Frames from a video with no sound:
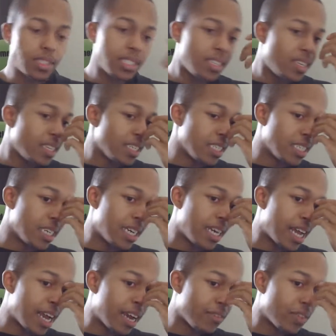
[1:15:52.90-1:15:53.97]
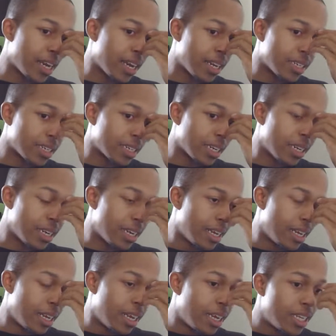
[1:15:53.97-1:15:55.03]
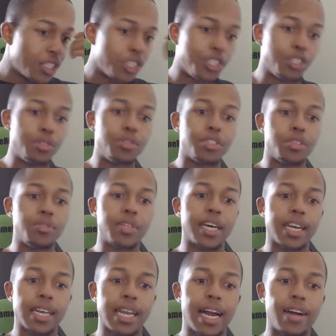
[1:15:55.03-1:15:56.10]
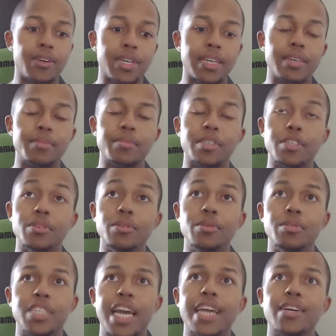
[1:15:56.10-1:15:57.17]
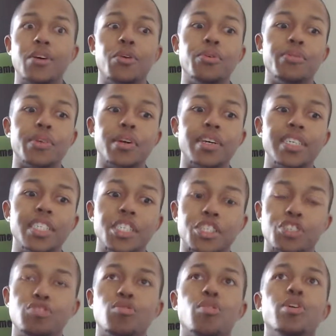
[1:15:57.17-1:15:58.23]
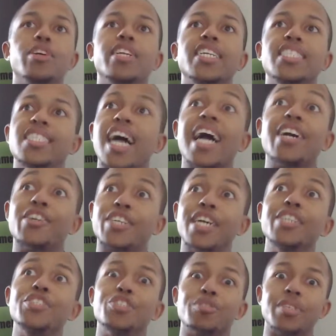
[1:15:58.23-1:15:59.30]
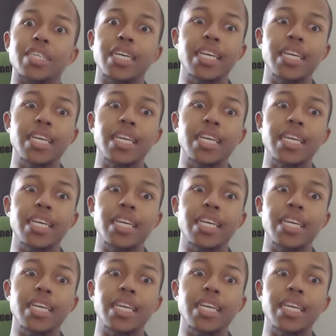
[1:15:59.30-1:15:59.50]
He did have that jutsu that allowed him to take over and destroy an entire country.